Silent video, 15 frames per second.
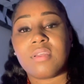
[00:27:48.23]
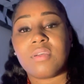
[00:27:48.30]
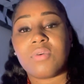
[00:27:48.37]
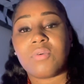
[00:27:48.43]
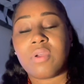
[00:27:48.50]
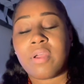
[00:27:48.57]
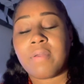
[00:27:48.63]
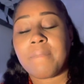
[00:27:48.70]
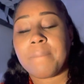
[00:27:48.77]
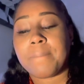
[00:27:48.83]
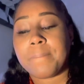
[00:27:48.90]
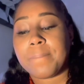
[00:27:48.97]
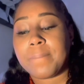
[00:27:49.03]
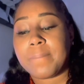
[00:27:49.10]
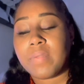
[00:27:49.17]
Okay.
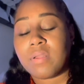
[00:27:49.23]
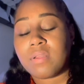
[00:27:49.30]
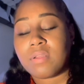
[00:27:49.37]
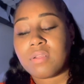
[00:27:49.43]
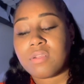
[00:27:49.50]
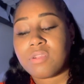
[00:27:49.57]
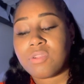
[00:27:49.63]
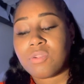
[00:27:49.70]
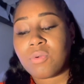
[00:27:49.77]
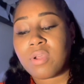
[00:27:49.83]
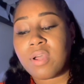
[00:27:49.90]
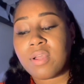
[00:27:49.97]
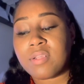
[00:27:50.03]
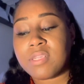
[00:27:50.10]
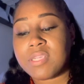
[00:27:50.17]
So
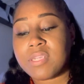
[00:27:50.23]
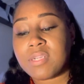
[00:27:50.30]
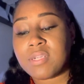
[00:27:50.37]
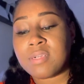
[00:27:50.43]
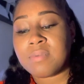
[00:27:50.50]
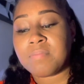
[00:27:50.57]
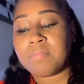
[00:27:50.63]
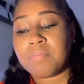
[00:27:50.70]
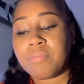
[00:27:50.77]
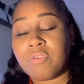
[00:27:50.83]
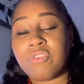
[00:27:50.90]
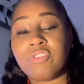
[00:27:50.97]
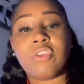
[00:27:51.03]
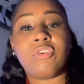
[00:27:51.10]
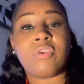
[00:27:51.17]
guys,
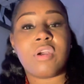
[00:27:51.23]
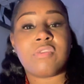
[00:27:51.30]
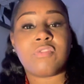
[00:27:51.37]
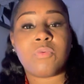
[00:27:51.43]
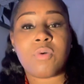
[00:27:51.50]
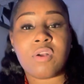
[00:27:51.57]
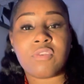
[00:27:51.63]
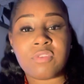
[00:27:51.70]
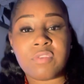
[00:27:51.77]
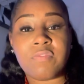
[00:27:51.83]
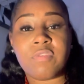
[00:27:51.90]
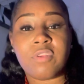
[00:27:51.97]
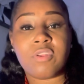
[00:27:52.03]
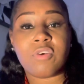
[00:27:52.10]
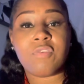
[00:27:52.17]
appreciate you guys for watching the
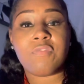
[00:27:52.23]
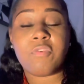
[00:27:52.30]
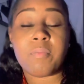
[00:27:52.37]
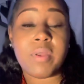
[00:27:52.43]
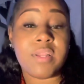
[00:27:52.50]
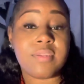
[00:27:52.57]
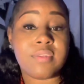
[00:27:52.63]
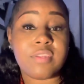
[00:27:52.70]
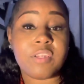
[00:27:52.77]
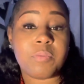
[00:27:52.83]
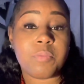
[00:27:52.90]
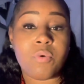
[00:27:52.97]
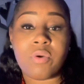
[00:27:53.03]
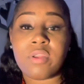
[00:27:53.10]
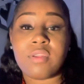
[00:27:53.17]
video. If you made it to this
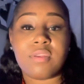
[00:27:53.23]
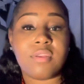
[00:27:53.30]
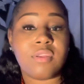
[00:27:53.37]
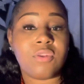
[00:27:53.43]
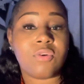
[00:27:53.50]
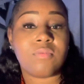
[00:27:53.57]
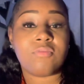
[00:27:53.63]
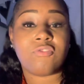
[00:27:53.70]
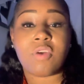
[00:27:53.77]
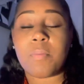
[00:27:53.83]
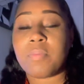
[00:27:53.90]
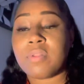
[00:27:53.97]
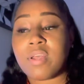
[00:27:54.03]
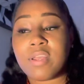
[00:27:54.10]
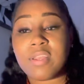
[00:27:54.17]
point, you know,
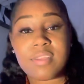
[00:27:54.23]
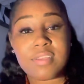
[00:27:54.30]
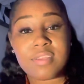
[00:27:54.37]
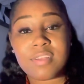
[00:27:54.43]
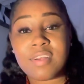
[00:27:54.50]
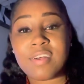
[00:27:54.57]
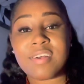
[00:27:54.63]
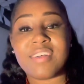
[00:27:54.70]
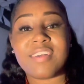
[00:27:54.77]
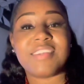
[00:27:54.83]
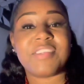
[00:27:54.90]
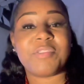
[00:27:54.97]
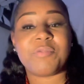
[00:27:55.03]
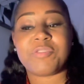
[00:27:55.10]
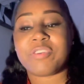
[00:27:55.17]
drop a like,
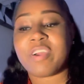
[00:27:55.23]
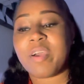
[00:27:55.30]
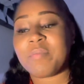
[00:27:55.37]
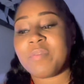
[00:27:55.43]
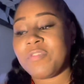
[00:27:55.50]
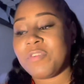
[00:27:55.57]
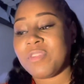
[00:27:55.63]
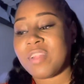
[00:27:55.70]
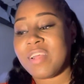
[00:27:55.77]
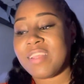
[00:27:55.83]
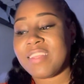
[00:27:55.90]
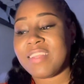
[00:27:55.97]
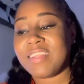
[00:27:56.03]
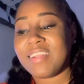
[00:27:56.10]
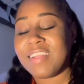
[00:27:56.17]
subscribe if you
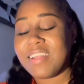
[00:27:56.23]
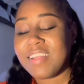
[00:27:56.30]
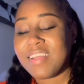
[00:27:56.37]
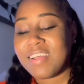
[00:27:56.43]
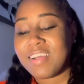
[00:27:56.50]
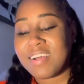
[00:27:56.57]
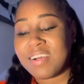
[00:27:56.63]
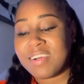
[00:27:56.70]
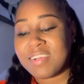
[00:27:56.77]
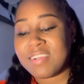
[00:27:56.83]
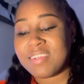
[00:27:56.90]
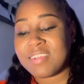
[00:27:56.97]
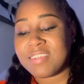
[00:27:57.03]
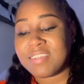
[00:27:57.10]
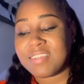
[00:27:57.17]
like it.
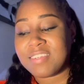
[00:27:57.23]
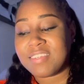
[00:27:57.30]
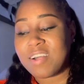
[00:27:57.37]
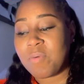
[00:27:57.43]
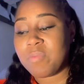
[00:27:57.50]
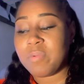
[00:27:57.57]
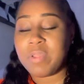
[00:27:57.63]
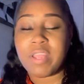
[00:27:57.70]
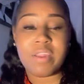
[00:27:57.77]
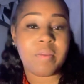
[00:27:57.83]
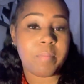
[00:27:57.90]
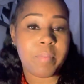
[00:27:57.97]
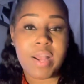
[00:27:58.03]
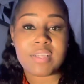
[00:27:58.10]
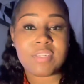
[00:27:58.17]
I'll be
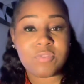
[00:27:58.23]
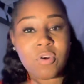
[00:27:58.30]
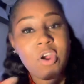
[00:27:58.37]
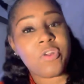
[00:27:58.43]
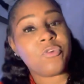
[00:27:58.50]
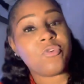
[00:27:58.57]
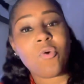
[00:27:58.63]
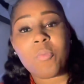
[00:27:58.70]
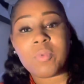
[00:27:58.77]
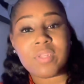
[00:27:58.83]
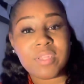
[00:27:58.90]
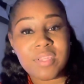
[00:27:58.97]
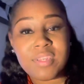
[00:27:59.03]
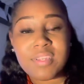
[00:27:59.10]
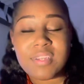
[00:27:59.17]
getting back to our
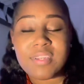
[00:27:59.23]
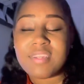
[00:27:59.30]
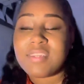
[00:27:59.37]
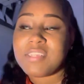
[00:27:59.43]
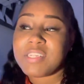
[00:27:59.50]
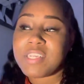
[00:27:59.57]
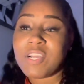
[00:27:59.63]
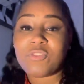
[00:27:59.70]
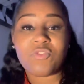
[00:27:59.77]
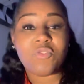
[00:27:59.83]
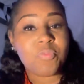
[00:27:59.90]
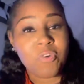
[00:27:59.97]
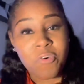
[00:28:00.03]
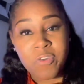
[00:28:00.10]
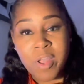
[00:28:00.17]
normally scheduled
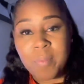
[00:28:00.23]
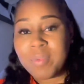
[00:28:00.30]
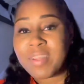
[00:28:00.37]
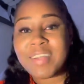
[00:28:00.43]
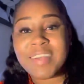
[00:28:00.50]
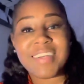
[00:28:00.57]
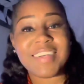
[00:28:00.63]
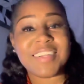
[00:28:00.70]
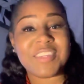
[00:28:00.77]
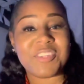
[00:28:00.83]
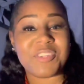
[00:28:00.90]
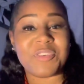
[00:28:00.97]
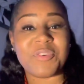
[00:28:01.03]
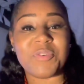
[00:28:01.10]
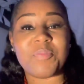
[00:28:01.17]
programming
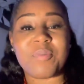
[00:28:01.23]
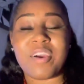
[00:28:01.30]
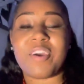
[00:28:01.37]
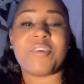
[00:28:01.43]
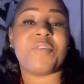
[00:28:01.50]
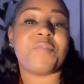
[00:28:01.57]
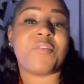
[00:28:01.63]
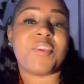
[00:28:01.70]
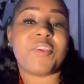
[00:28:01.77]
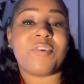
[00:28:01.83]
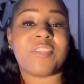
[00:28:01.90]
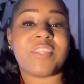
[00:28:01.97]
soon with my other videos